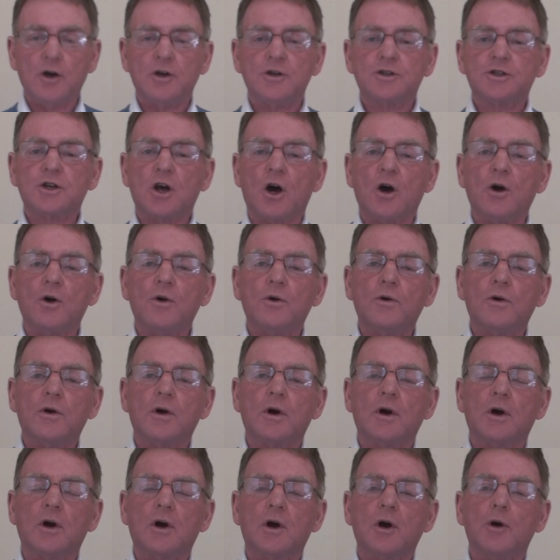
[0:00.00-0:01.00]
so
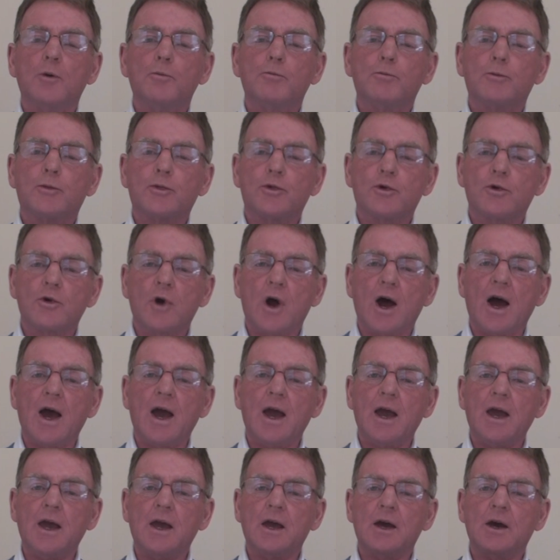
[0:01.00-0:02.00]

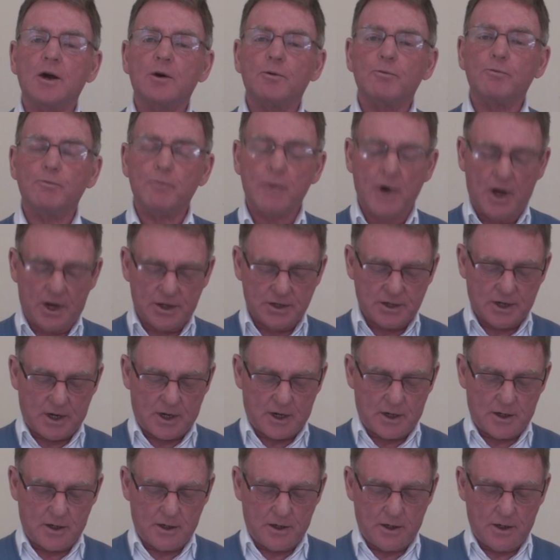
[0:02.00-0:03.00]
pray
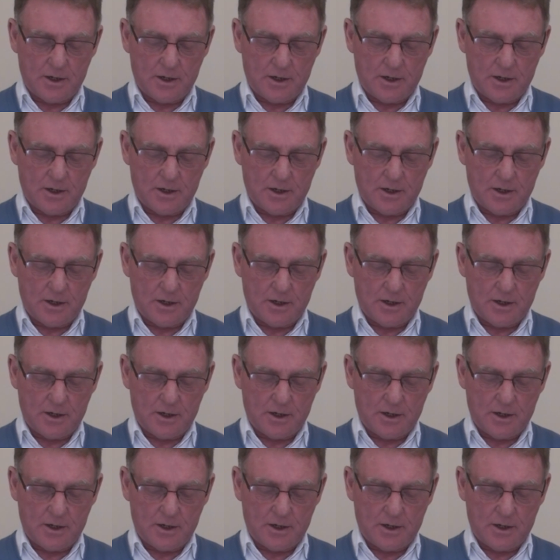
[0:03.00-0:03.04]
better.